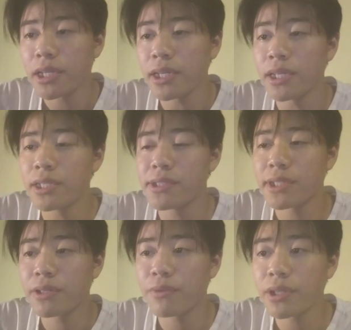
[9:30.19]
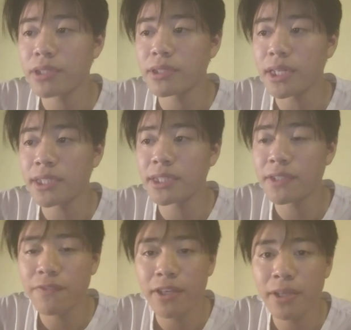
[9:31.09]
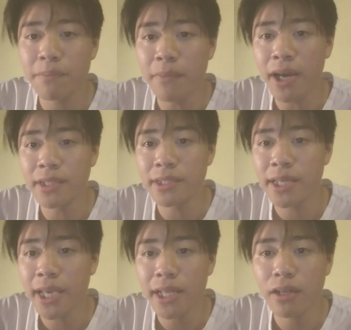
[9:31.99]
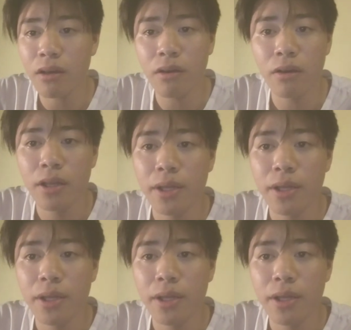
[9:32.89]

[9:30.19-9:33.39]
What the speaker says: is generated actively by the cat or